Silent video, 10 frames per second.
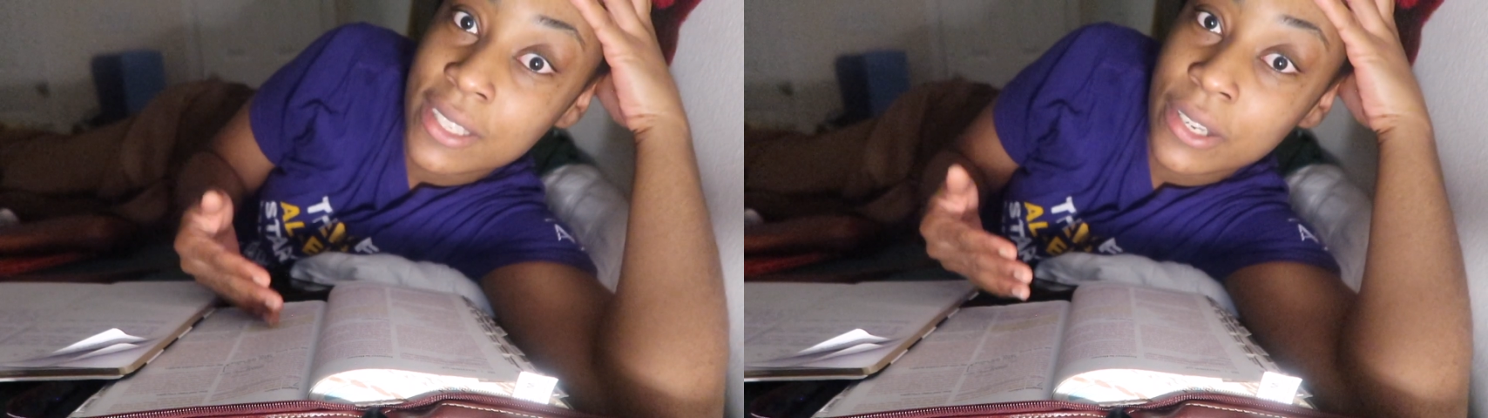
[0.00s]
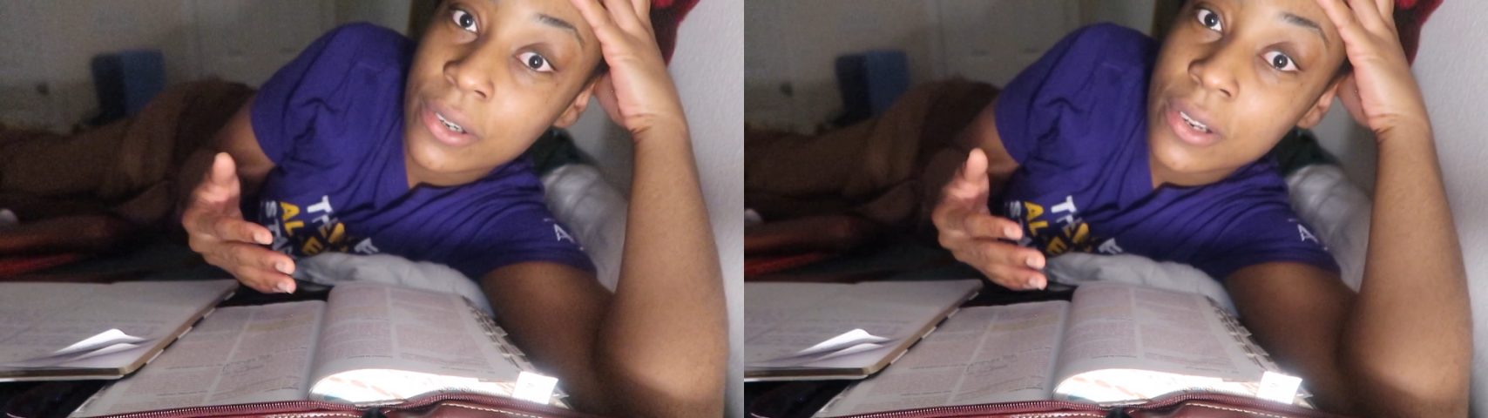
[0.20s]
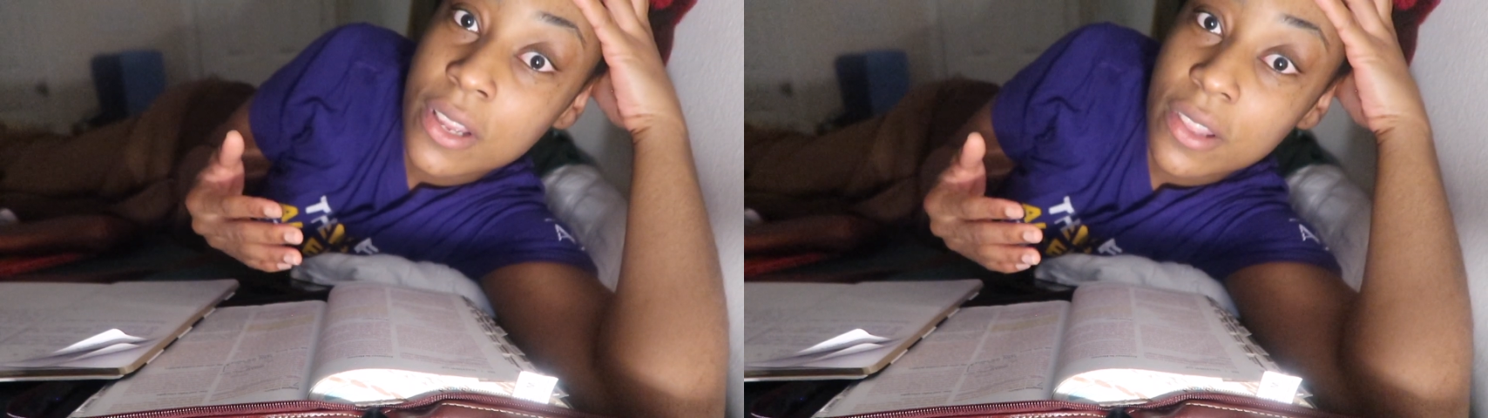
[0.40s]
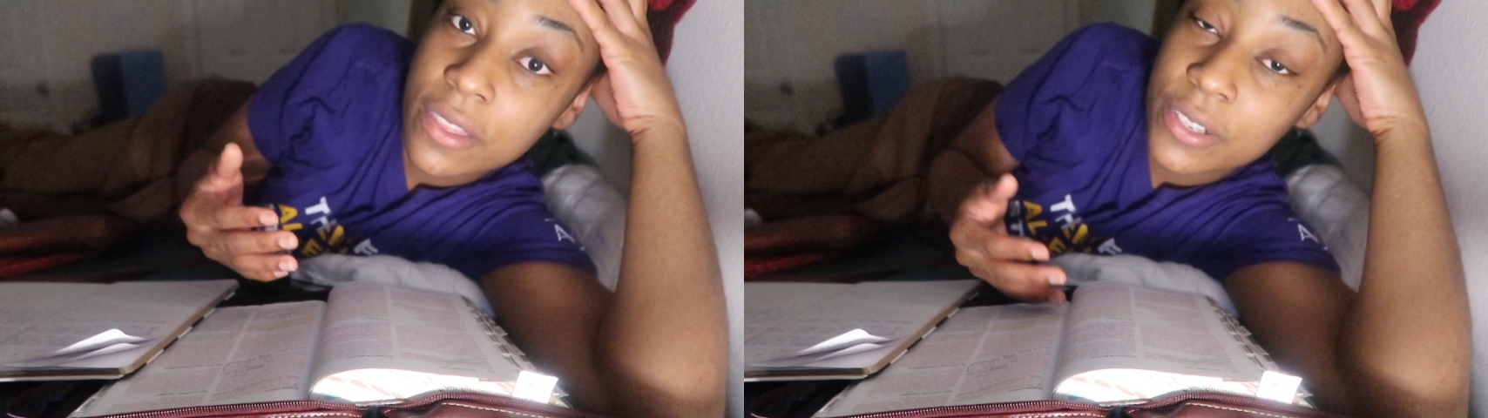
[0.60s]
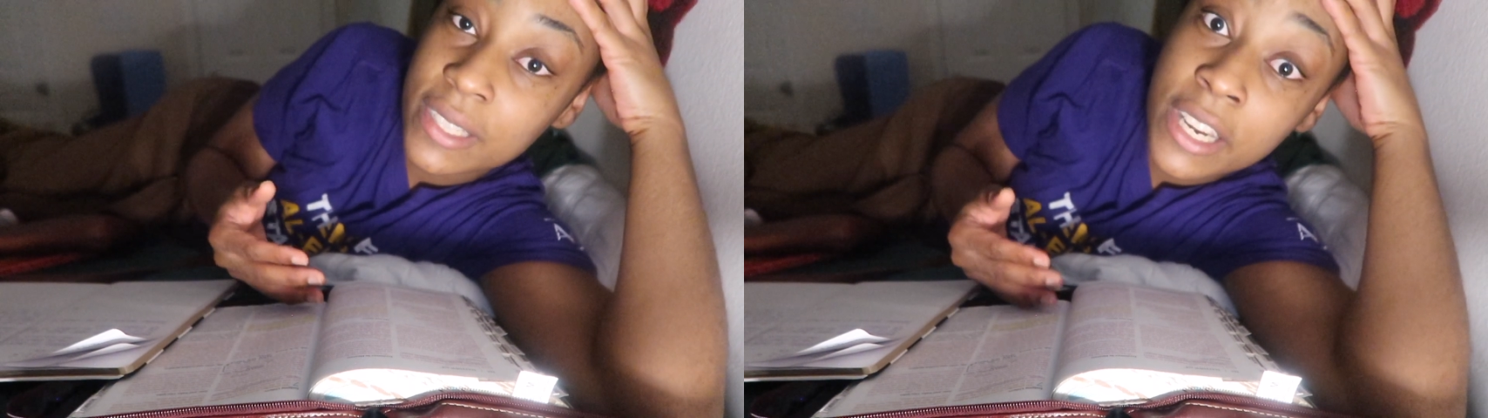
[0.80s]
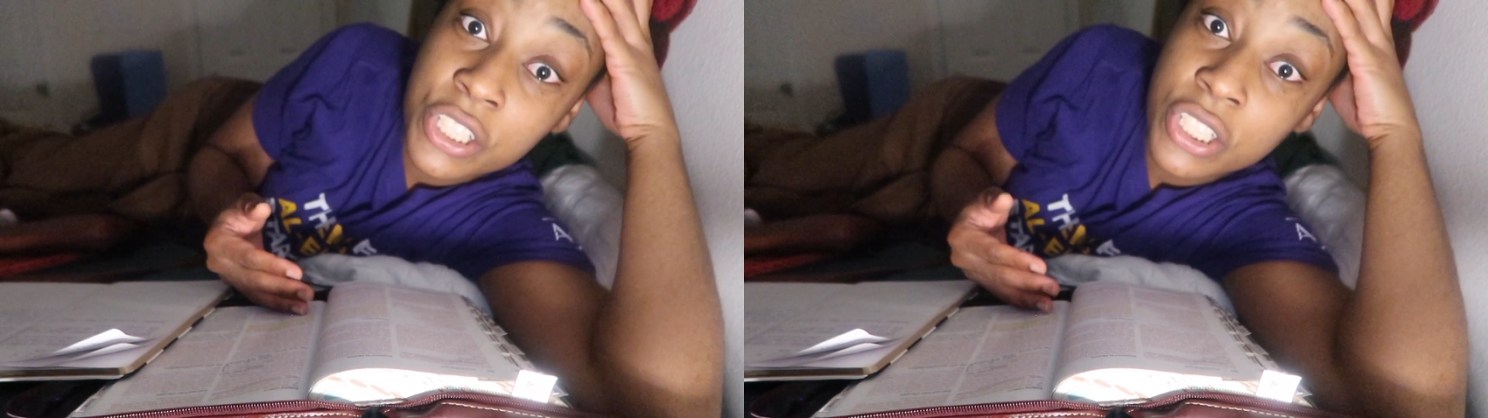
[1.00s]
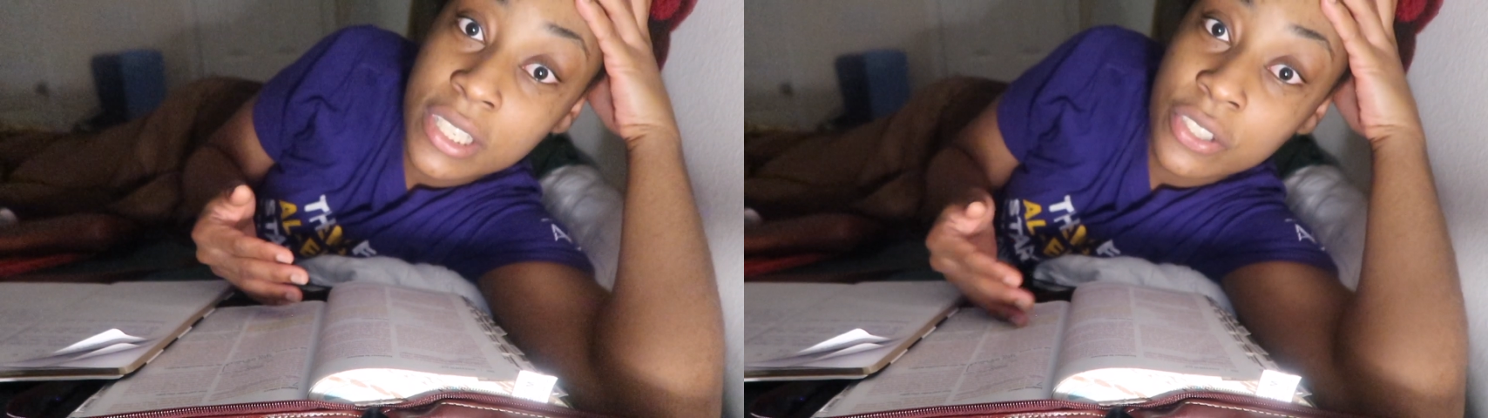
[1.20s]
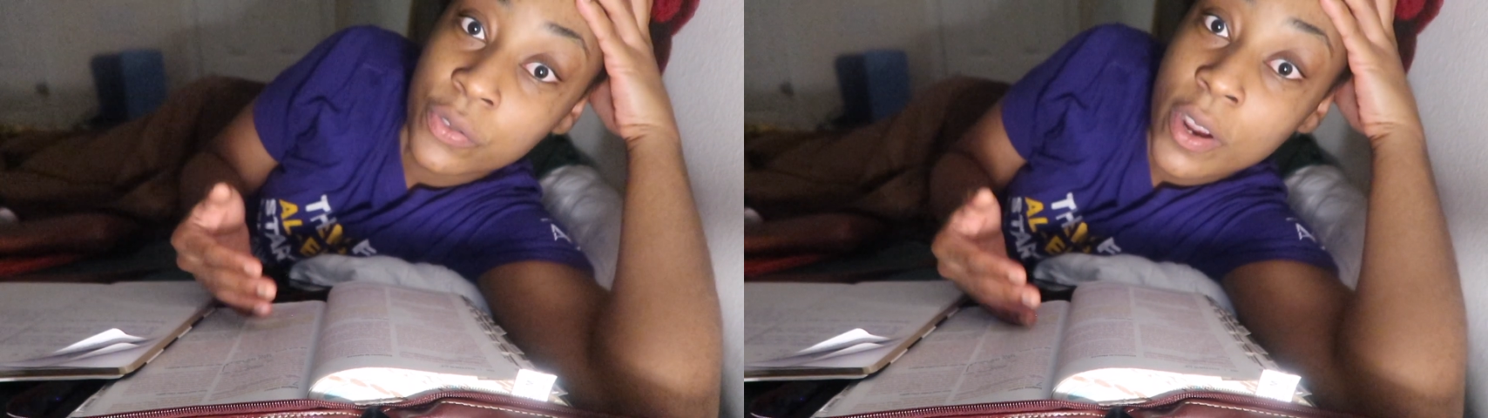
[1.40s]
their section
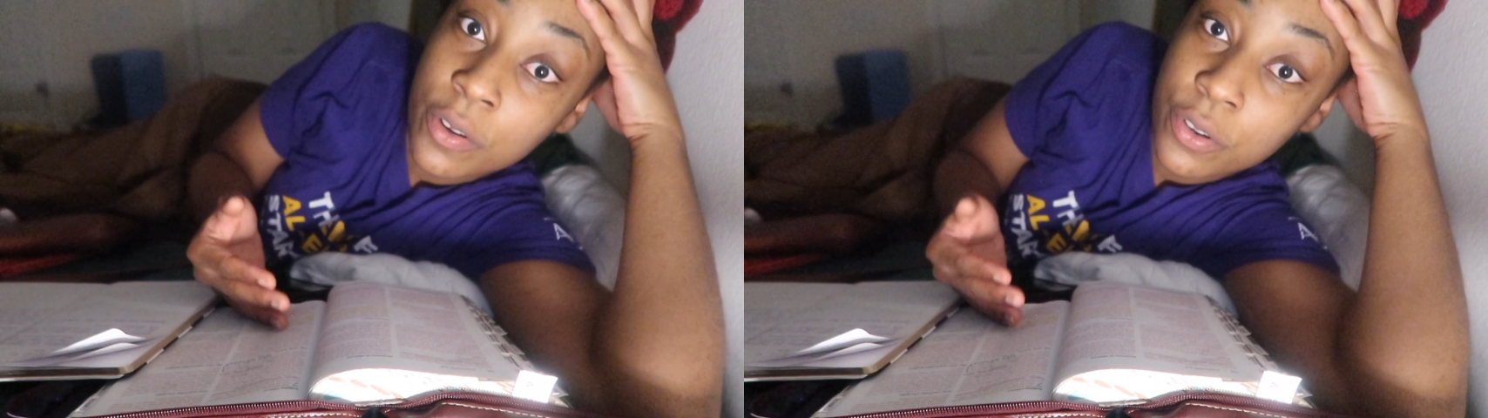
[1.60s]
is around